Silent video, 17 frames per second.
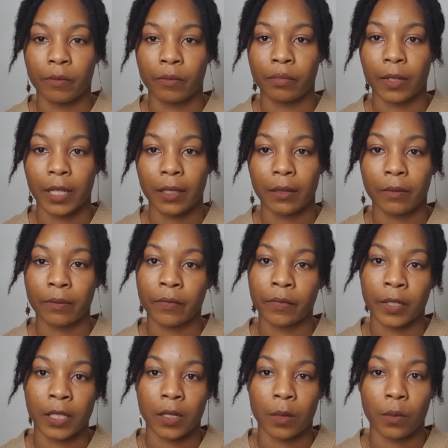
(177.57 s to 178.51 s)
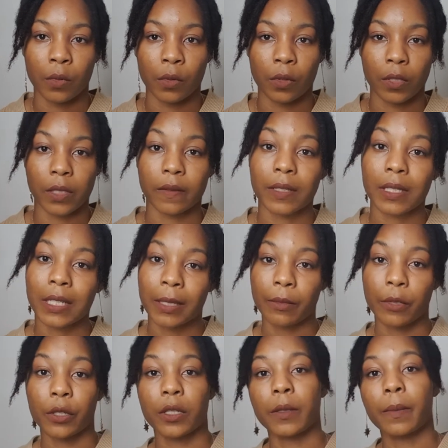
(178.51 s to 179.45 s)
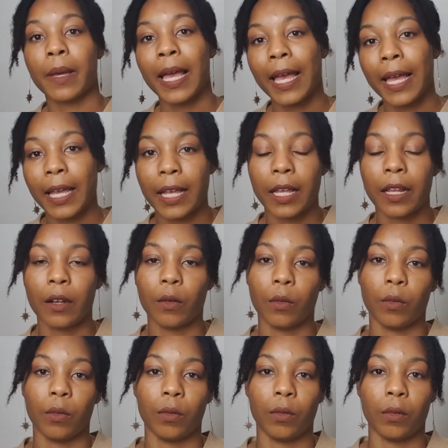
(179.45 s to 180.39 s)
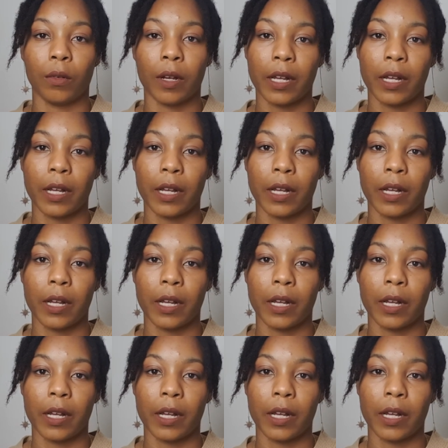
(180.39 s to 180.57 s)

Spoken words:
like, for example, loss of sleep due to pain, or